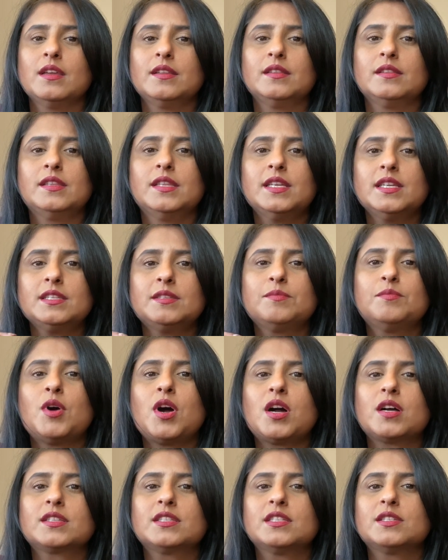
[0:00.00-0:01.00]
This
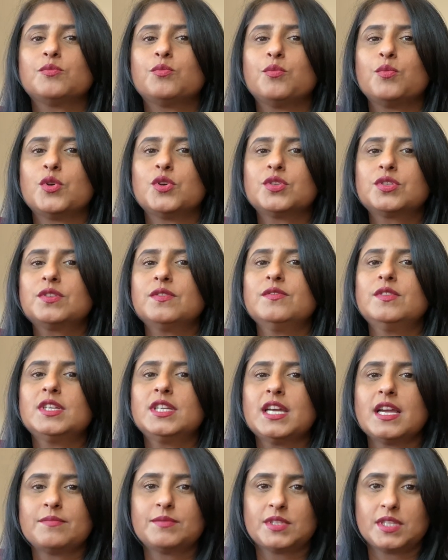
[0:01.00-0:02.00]
box is most of the
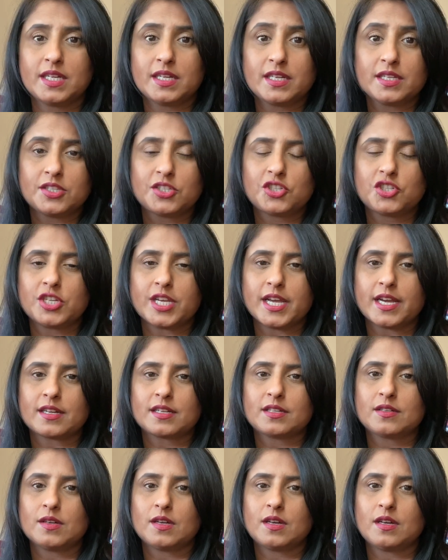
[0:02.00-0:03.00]
times it is
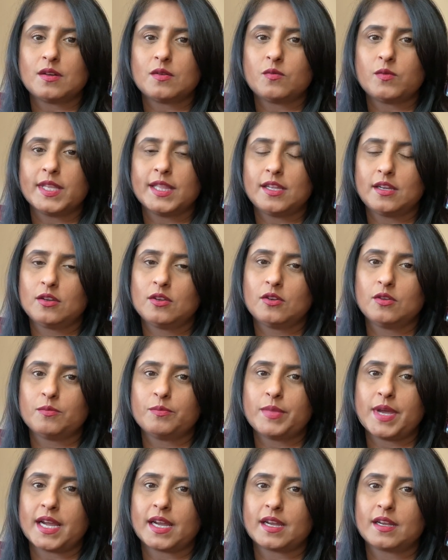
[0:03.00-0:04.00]
checked when the loan
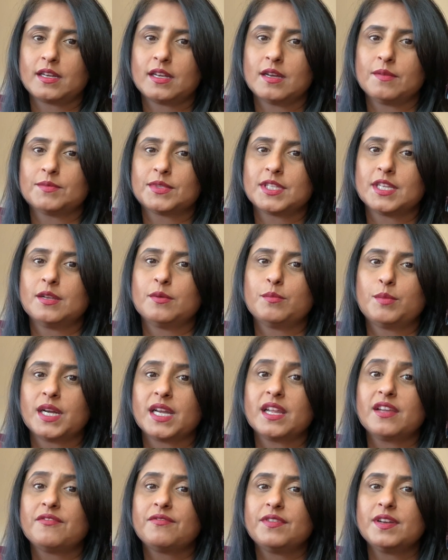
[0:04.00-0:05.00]
packet comes in, but
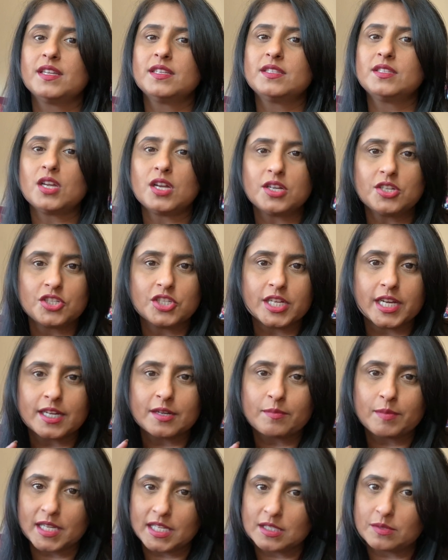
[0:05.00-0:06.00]
if it is not
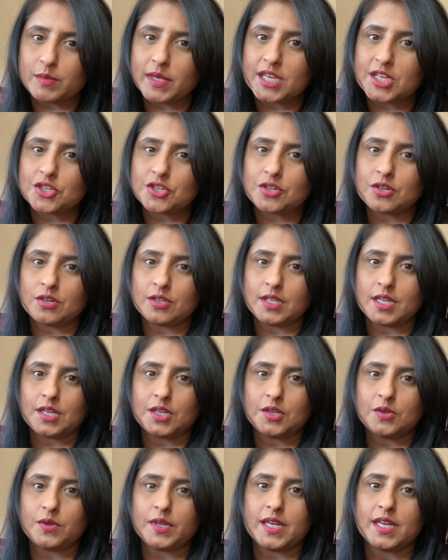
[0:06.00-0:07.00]
checked, please make sure that
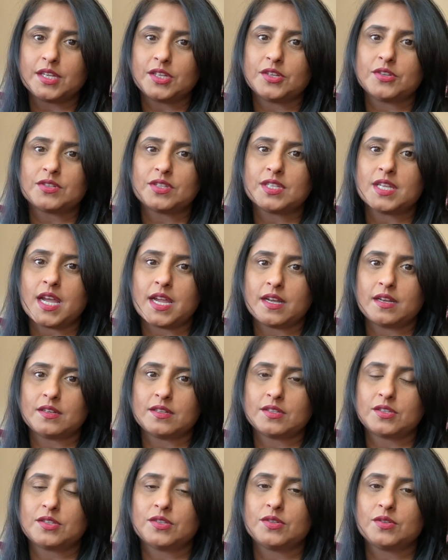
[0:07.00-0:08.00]
you get your
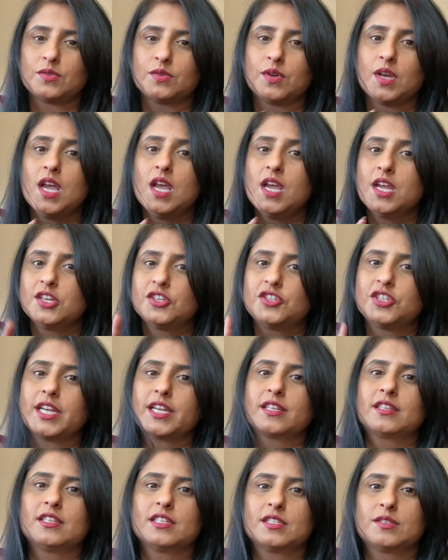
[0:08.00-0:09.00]
signers to
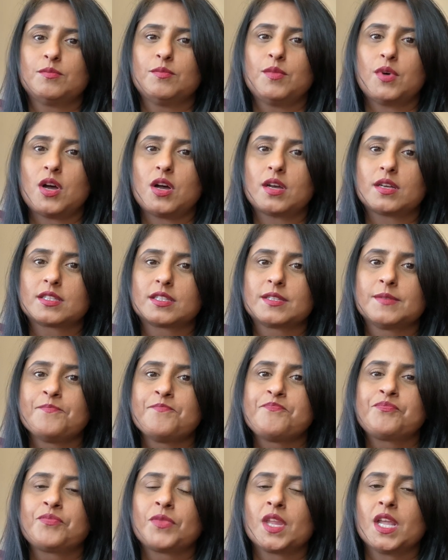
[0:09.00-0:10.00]
check this box.
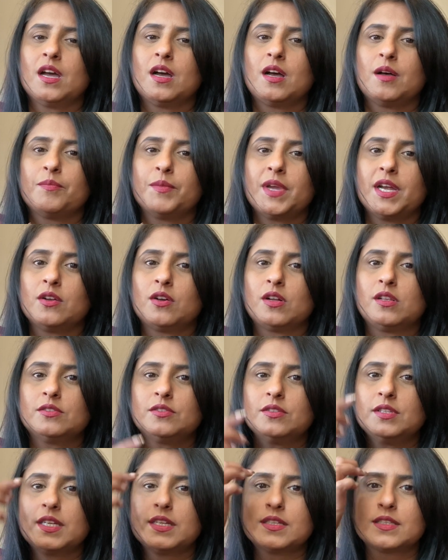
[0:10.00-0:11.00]
And
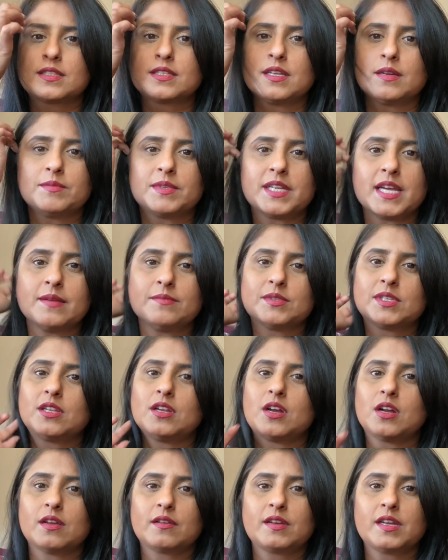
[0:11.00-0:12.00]
also there's sometimes a
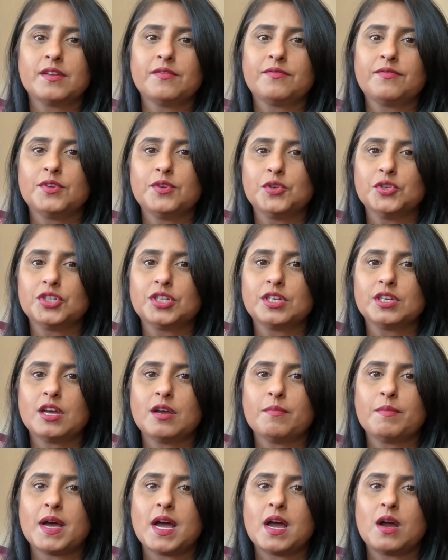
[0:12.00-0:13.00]
lot of confusion
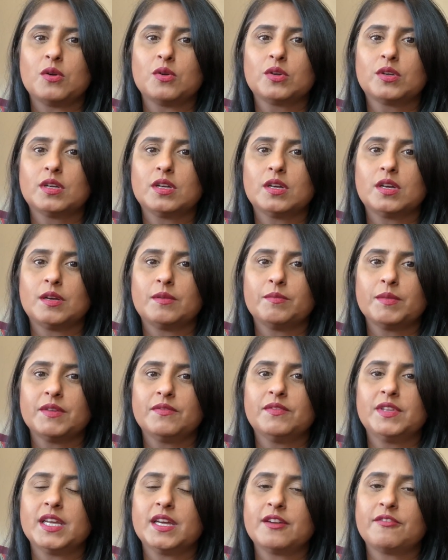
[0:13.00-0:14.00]
about
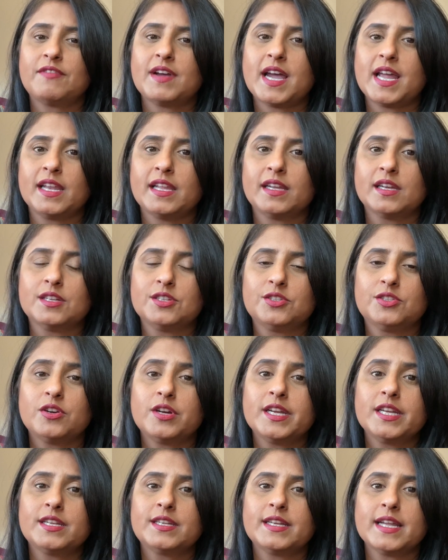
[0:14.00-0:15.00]
if they are filing a
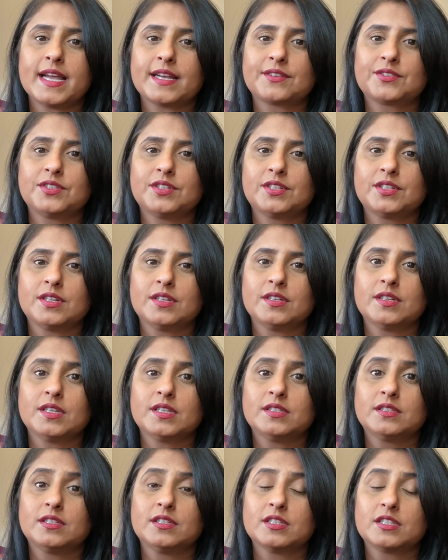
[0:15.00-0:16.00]
joint tax return,
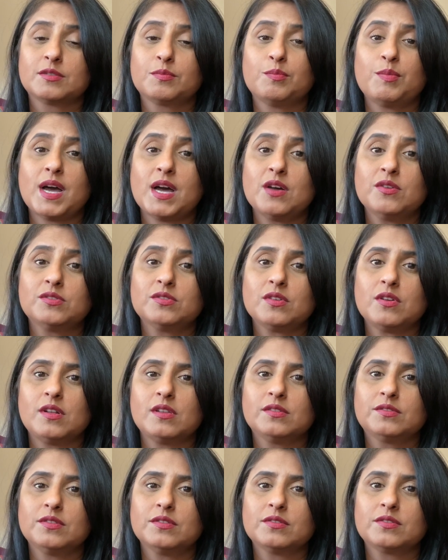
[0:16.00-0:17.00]
does the spouse
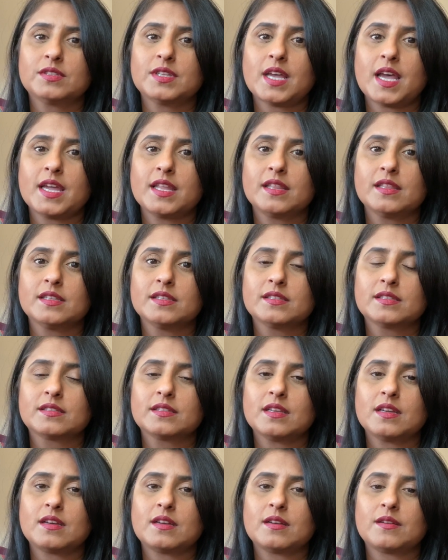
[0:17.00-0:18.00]
also sign this
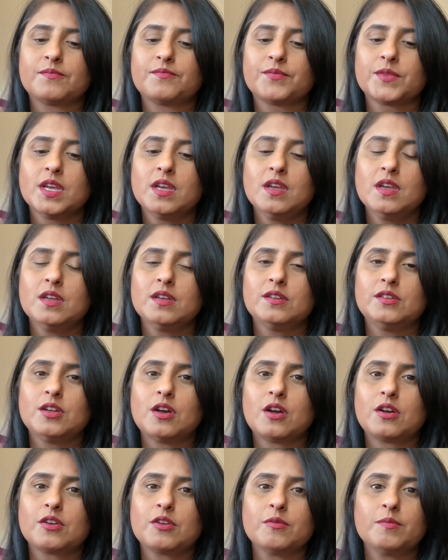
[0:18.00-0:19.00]

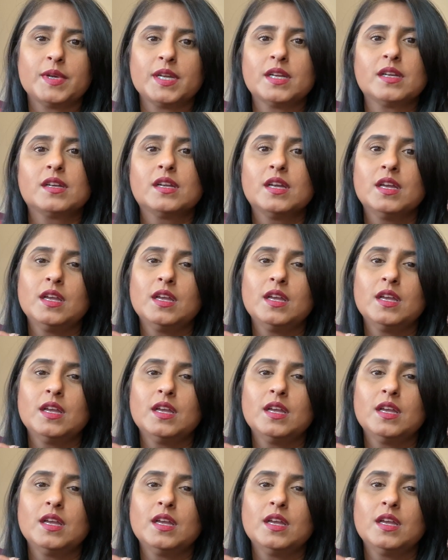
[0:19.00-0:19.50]
document?